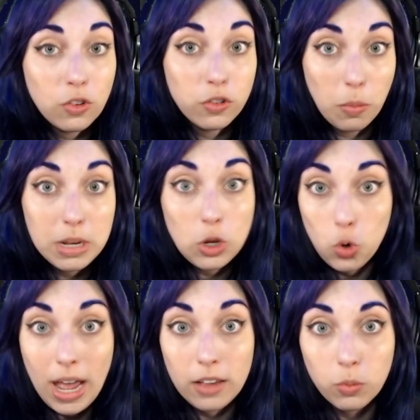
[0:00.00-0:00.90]
to somebody who
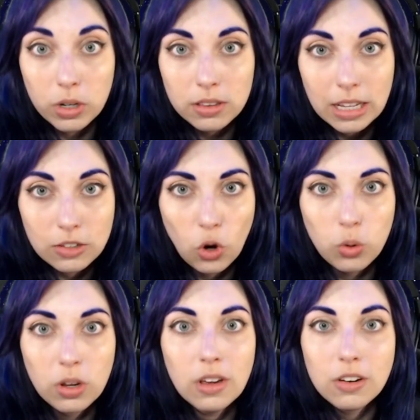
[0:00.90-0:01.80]
has one, like
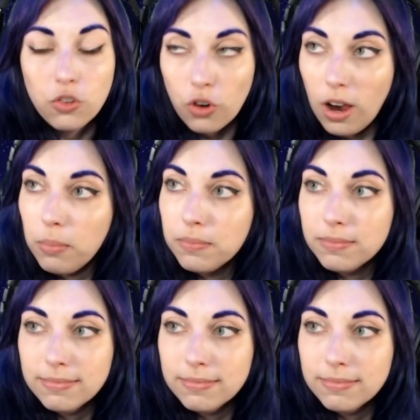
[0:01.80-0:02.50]
don't drop